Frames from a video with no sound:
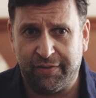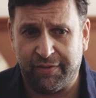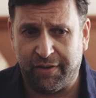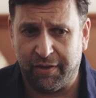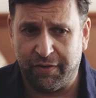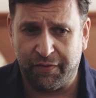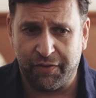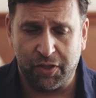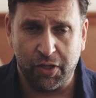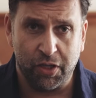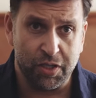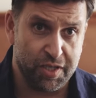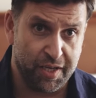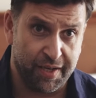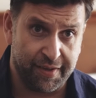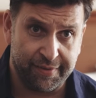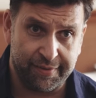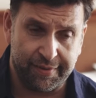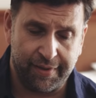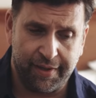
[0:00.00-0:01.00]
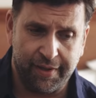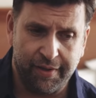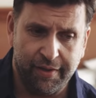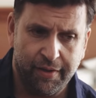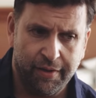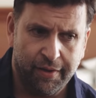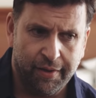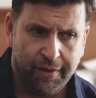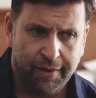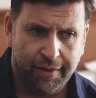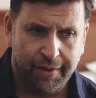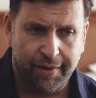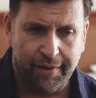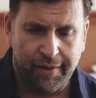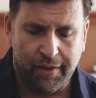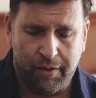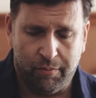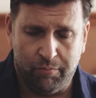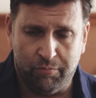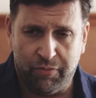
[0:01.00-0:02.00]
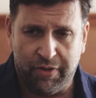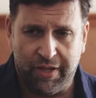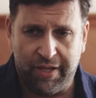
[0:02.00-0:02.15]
So if you've got chest hair, um,